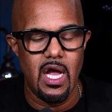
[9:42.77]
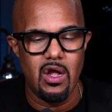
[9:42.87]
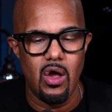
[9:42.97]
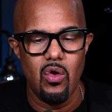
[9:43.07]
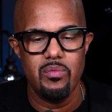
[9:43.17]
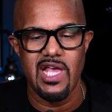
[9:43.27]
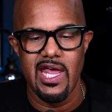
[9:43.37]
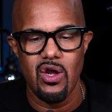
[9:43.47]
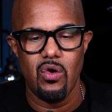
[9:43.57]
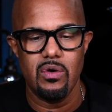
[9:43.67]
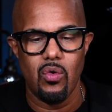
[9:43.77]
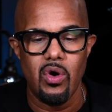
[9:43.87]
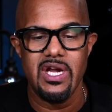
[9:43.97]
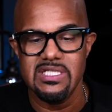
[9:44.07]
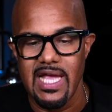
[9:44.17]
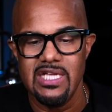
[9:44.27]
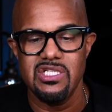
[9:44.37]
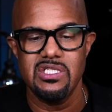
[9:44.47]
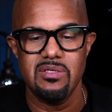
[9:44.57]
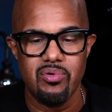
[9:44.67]
Combs and or his
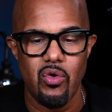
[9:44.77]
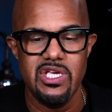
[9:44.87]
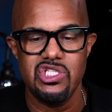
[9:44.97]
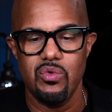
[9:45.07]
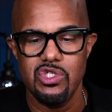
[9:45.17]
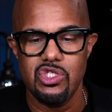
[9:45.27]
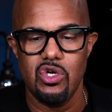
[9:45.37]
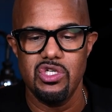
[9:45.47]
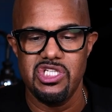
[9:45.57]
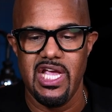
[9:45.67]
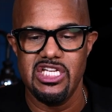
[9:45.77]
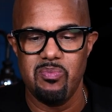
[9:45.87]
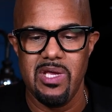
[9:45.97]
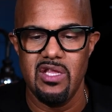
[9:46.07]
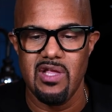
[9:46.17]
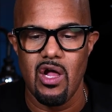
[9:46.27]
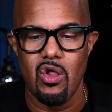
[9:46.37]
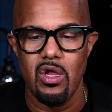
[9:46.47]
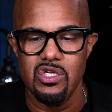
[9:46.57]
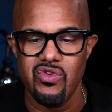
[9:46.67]
agents' employees to insert GHB into
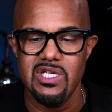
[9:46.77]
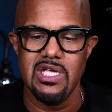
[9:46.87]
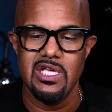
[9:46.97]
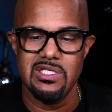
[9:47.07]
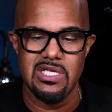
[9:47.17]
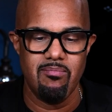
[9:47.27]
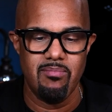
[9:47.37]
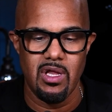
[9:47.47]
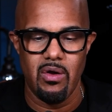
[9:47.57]
alcoholic drinks is seen below.